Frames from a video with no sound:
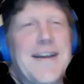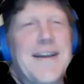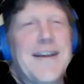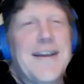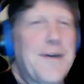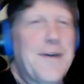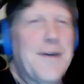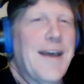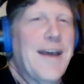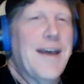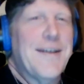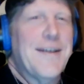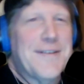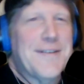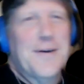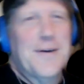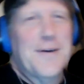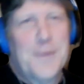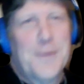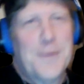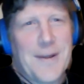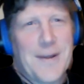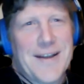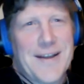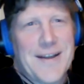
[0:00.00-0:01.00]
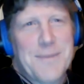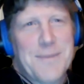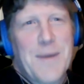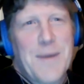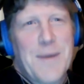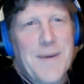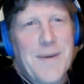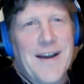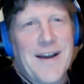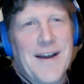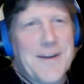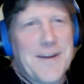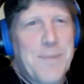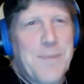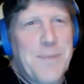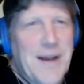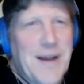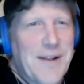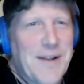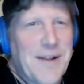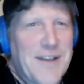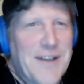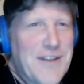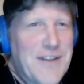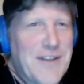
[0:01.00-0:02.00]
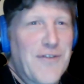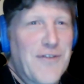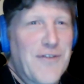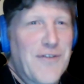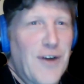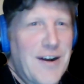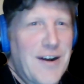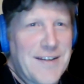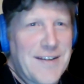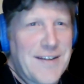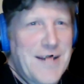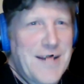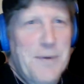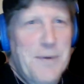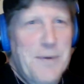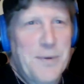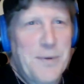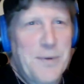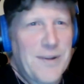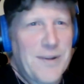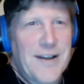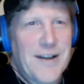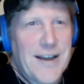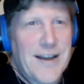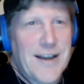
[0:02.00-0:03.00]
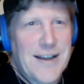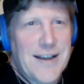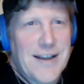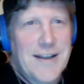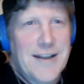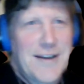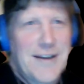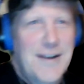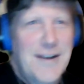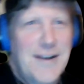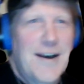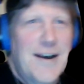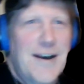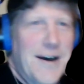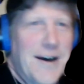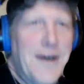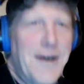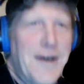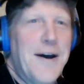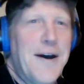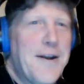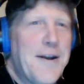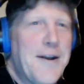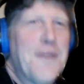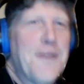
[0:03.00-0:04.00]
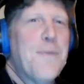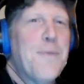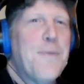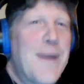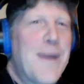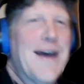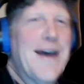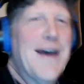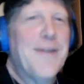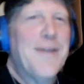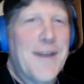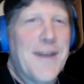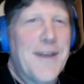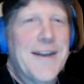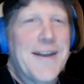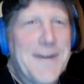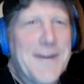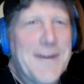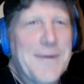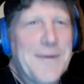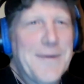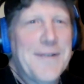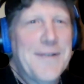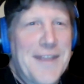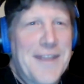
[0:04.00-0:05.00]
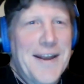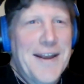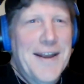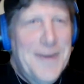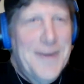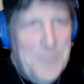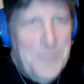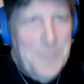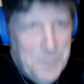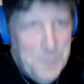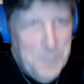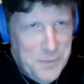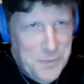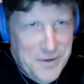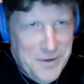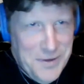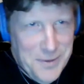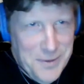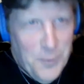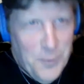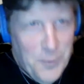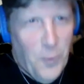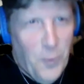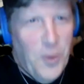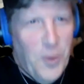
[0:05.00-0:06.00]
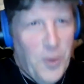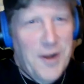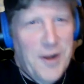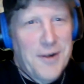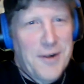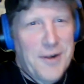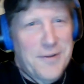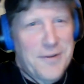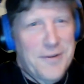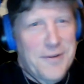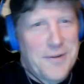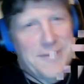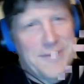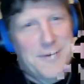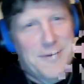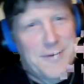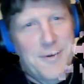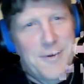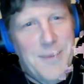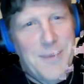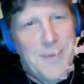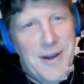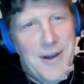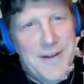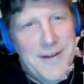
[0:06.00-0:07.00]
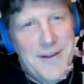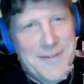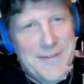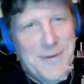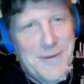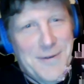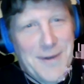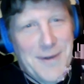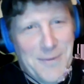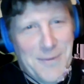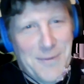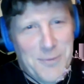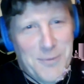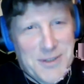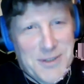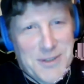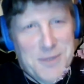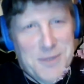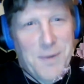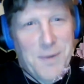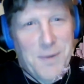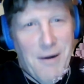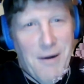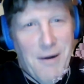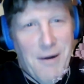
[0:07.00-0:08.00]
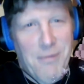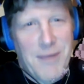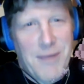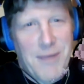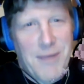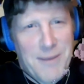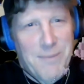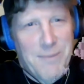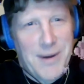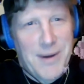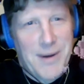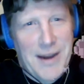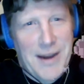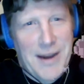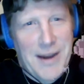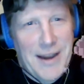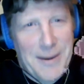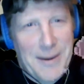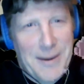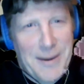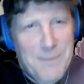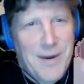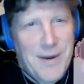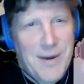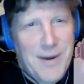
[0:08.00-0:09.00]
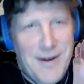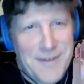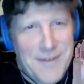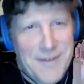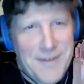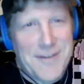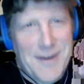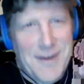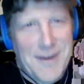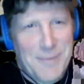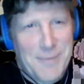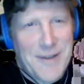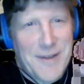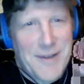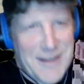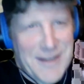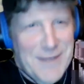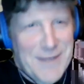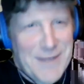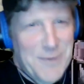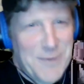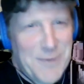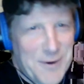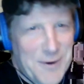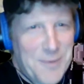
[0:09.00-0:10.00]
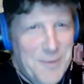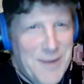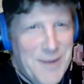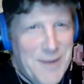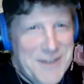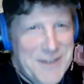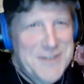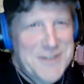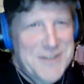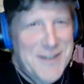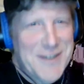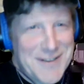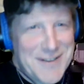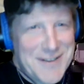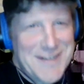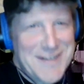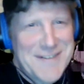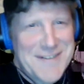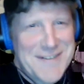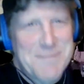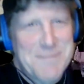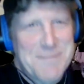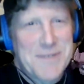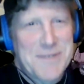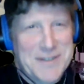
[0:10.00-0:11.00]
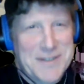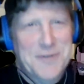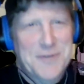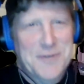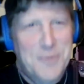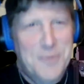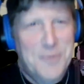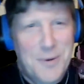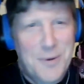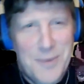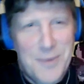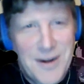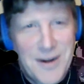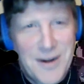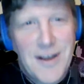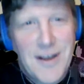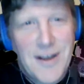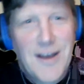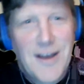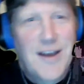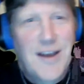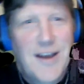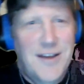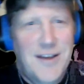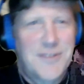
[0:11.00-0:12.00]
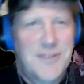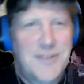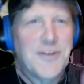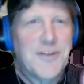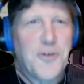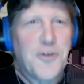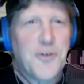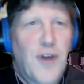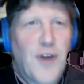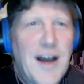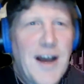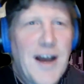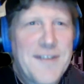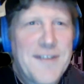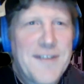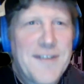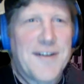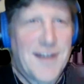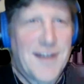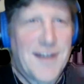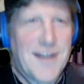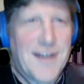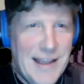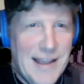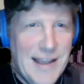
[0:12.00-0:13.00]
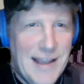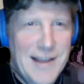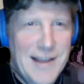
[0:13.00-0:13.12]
okay, so like maybe I could pick a less fraught example, but like another band that will turn me on to, and which will probably be embarrassed that I'm like even going to mention at this particular moment, is Atrocity.